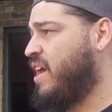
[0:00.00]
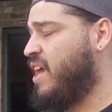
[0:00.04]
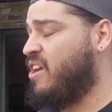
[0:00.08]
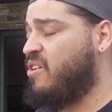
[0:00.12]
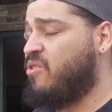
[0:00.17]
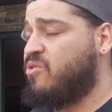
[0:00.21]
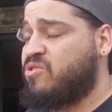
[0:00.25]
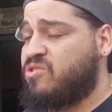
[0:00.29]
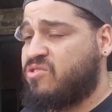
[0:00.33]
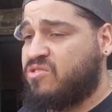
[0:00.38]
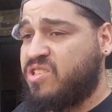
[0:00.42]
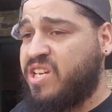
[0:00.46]
And
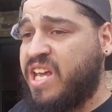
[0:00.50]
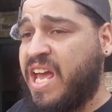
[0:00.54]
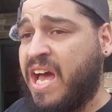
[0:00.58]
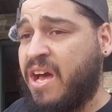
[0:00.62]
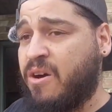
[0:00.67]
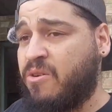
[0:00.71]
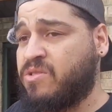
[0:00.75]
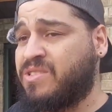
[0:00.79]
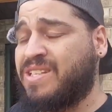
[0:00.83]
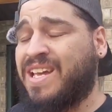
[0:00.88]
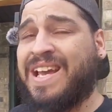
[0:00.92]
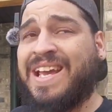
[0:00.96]
it was, yeah,
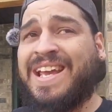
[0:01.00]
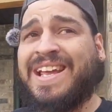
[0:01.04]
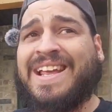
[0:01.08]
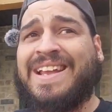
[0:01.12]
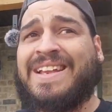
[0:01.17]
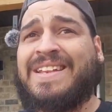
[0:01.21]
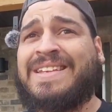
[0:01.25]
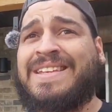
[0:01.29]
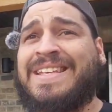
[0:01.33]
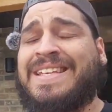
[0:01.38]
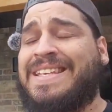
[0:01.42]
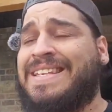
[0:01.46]
it was like
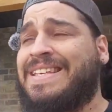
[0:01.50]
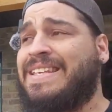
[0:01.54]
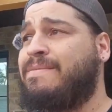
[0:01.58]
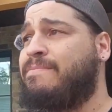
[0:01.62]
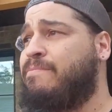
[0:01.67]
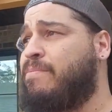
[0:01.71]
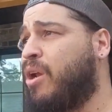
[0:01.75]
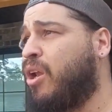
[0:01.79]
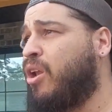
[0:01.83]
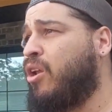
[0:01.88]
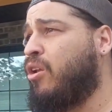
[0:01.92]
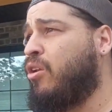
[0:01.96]

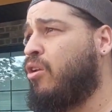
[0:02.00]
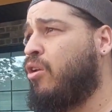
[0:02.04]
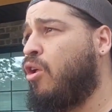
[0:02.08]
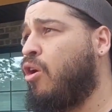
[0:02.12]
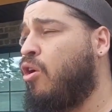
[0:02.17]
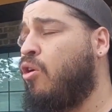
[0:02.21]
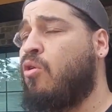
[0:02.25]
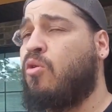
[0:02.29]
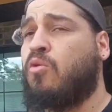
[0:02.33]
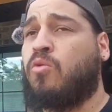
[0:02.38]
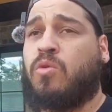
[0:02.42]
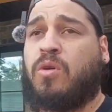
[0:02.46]

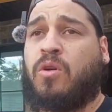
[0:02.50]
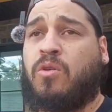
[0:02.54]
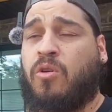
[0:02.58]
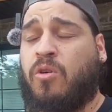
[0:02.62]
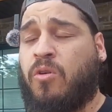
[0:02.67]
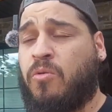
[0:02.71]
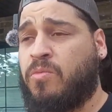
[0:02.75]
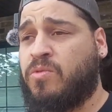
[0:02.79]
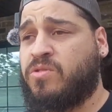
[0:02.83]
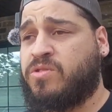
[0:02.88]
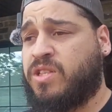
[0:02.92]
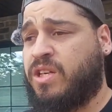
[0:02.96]
below
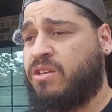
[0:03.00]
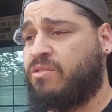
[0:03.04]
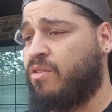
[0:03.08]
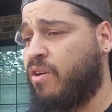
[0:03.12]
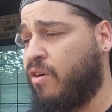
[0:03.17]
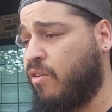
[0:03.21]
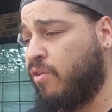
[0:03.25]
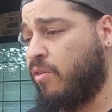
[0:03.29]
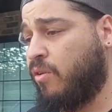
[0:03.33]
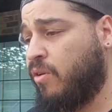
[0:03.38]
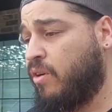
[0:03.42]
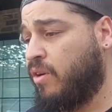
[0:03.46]
almost
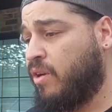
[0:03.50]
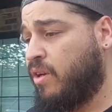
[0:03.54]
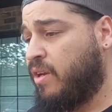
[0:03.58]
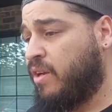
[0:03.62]
zero.